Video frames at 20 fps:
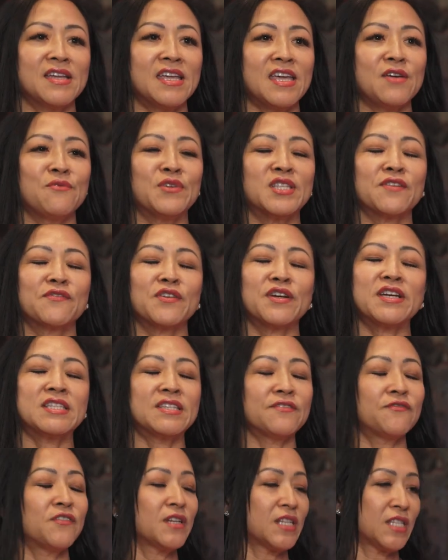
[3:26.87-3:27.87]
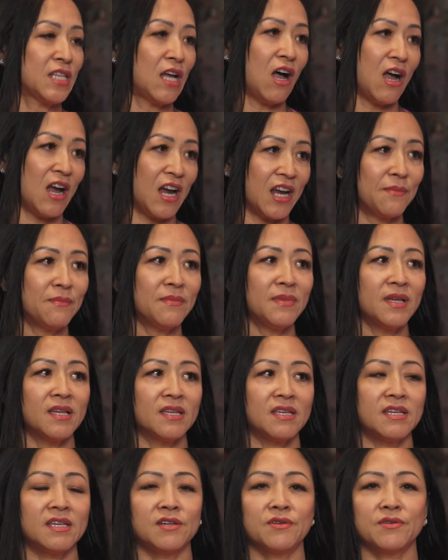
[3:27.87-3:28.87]
It was a very different time.
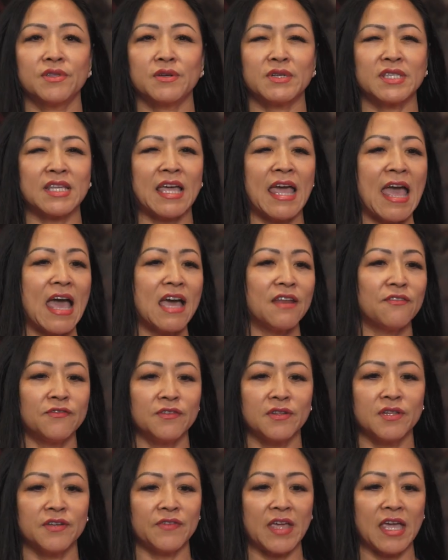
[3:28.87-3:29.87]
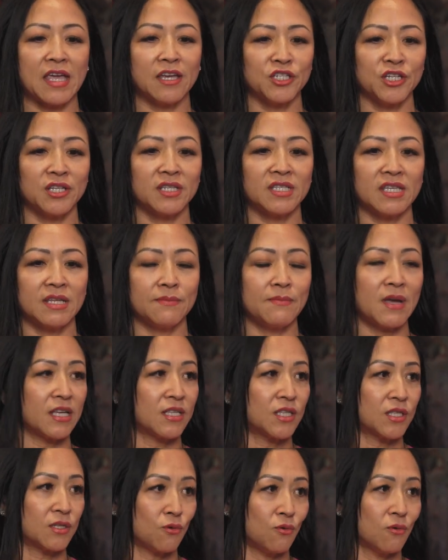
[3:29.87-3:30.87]
There was a handful of Asians in my
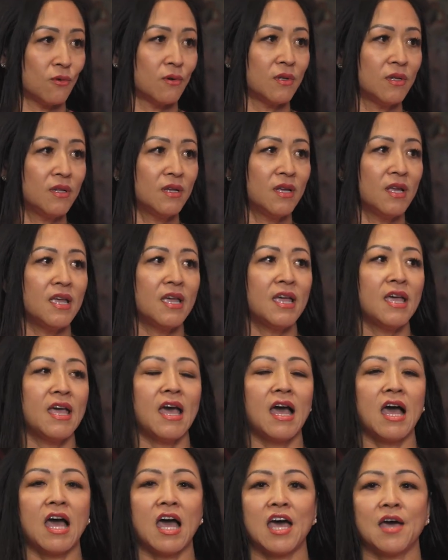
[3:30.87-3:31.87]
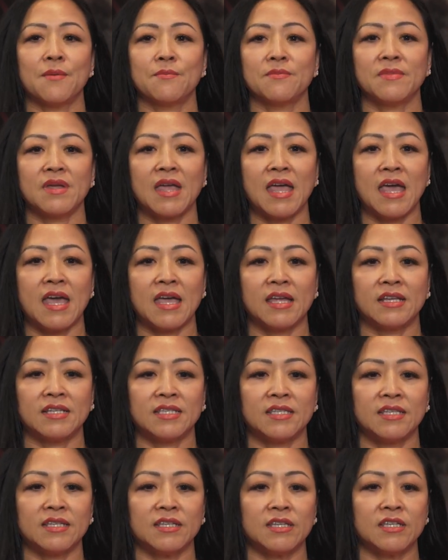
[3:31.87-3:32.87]
school,
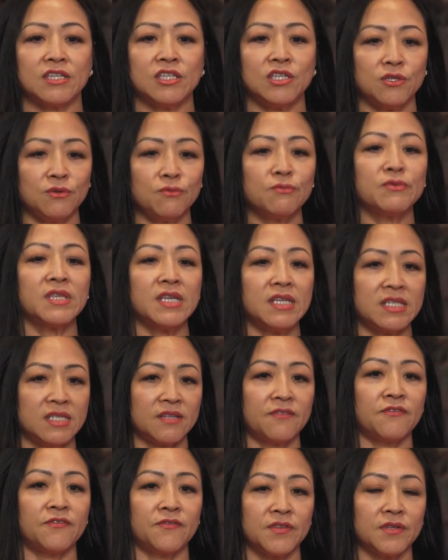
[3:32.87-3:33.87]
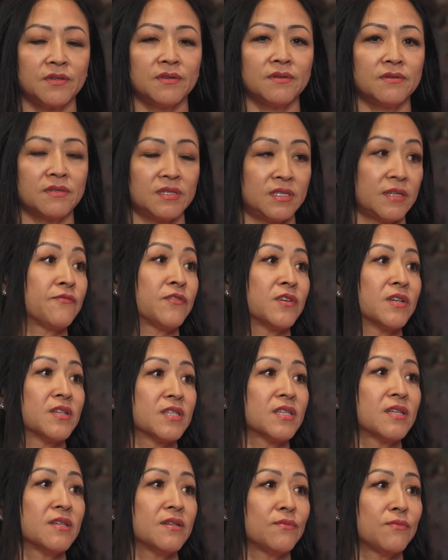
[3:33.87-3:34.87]
and you really did feel
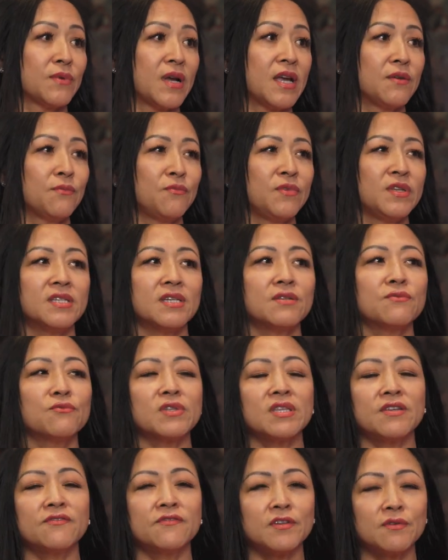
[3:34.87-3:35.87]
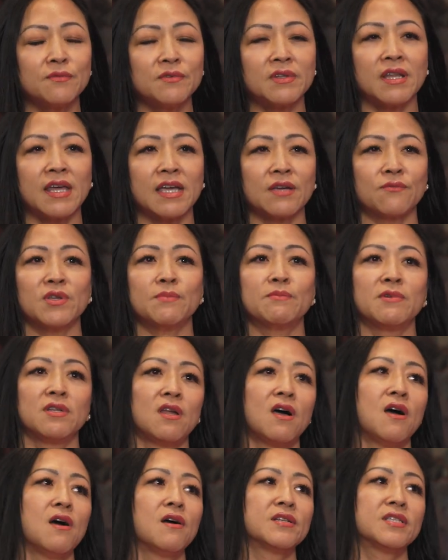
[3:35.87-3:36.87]
different, right? We didn't really feel like we
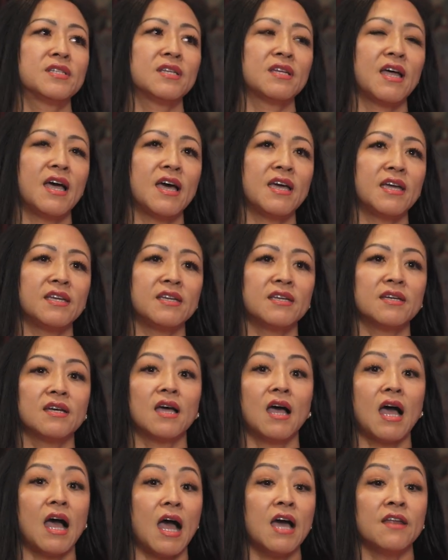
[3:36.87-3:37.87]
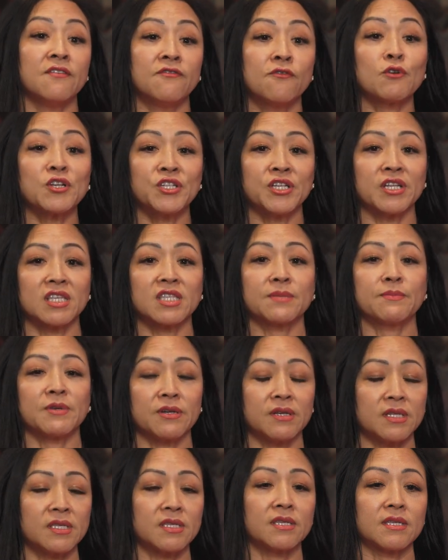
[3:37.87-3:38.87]
belonged. I unfortunately
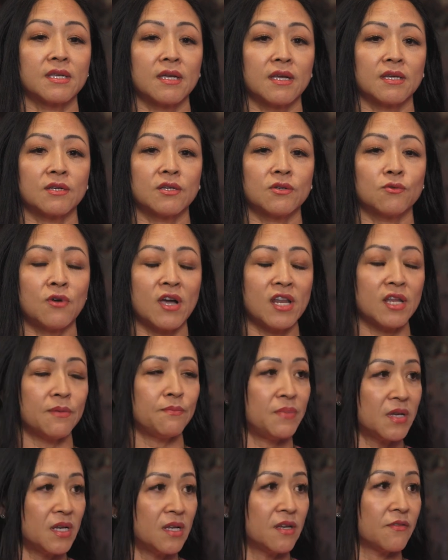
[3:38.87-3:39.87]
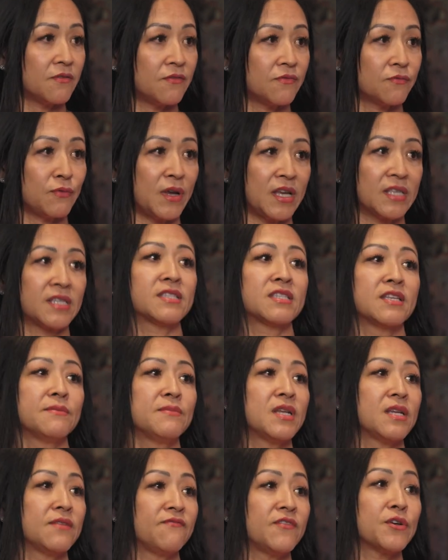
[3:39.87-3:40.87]
experienced quite a bit of racism
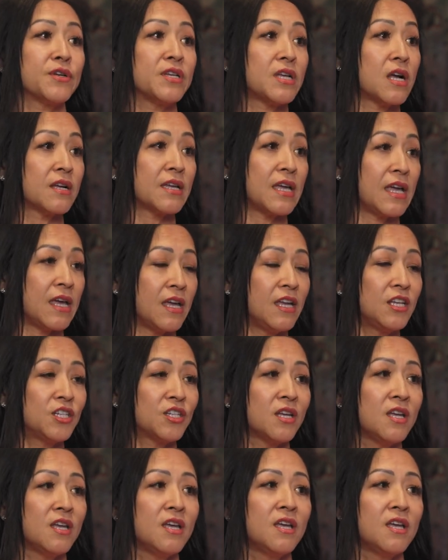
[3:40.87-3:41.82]
at a very young age.